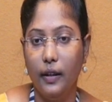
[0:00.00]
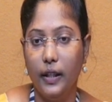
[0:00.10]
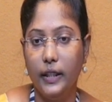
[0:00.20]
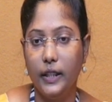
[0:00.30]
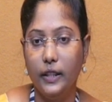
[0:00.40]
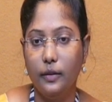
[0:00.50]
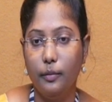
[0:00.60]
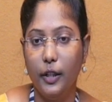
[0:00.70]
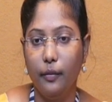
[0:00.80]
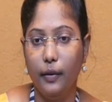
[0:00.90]
distance
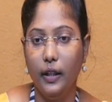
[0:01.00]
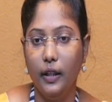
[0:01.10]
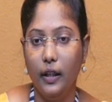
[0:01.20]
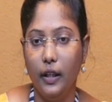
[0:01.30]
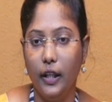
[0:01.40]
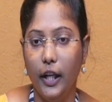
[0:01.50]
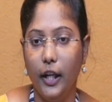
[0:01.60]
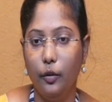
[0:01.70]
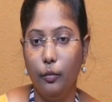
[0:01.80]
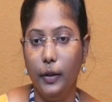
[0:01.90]
between A
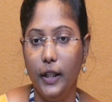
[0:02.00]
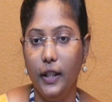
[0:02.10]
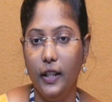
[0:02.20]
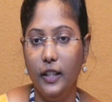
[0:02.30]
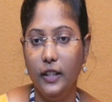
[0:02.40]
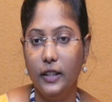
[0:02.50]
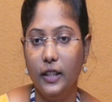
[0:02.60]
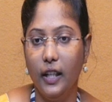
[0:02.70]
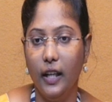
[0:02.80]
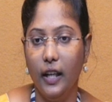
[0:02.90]
to B is
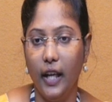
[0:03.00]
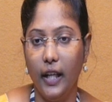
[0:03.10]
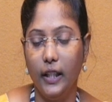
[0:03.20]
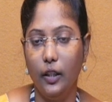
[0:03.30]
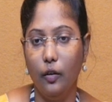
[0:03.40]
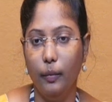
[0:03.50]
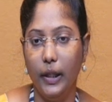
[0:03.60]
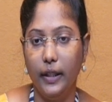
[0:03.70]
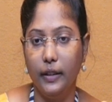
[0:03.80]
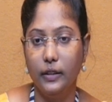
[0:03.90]
9
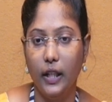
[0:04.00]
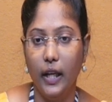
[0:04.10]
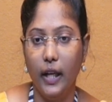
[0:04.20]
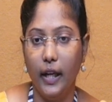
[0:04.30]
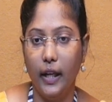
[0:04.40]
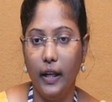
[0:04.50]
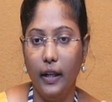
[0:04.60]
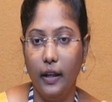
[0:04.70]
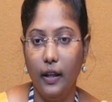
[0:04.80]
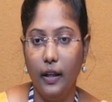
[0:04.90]
kilometers, and
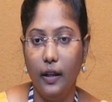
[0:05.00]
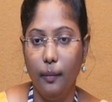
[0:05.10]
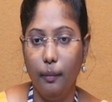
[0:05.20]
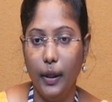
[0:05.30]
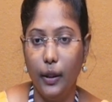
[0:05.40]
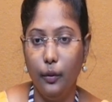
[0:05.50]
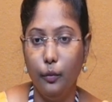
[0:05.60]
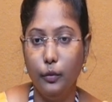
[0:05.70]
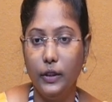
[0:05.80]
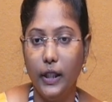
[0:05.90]
by
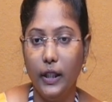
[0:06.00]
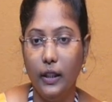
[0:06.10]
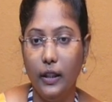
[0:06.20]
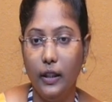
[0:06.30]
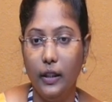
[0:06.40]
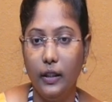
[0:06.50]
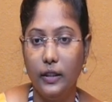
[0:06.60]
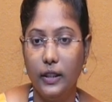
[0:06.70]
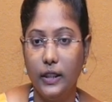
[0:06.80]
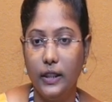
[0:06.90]
using
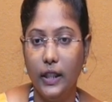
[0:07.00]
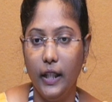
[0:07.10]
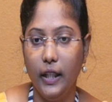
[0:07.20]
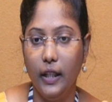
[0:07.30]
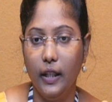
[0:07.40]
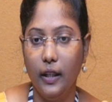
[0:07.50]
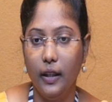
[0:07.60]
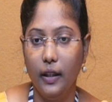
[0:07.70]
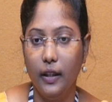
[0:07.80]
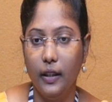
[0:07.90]
C,
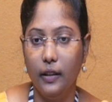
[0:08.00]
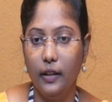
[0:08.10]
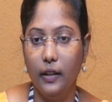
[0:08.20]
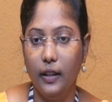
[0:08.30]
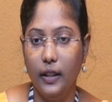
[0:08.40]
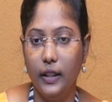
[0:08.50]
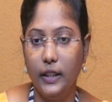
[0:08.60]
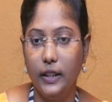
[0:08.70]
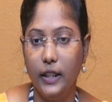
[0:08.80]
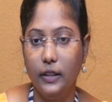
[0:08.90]
the
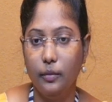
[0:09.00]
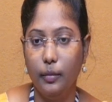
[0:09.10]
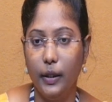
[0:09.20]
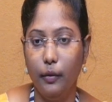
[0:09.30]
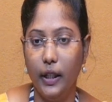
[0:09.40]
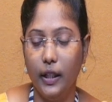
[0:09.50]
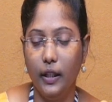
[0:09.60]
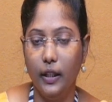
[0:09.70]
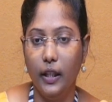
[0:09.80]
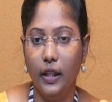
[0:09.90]
distance
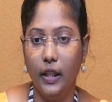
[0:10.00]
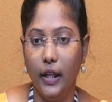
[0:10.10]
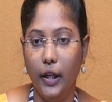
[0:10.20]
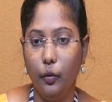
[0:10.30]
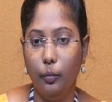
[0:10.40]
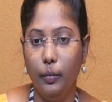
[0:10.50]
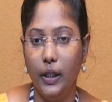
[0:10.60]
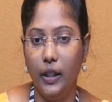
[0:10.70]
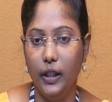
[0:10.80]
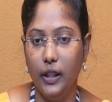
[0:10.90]
between A to
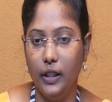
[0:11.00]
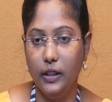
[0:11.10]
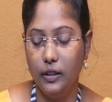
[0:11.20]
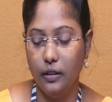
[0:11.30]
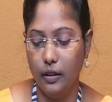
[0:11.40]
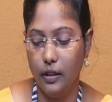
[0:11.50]
B is